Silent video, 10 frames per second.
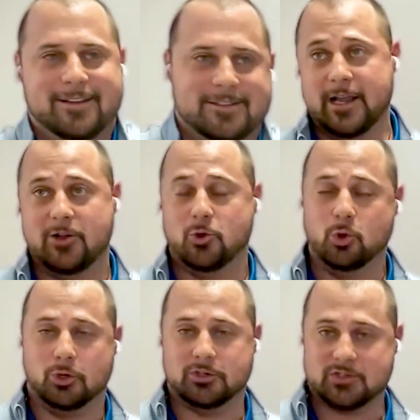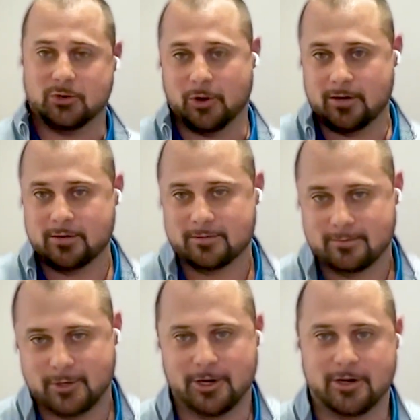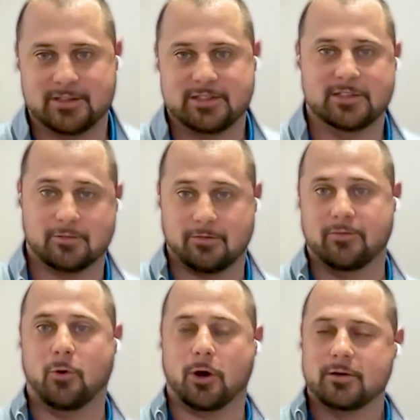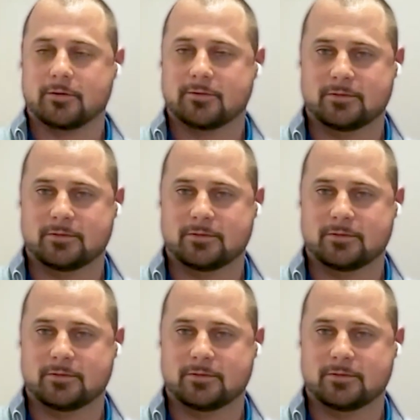On a Google score, what you're going to see is a 4.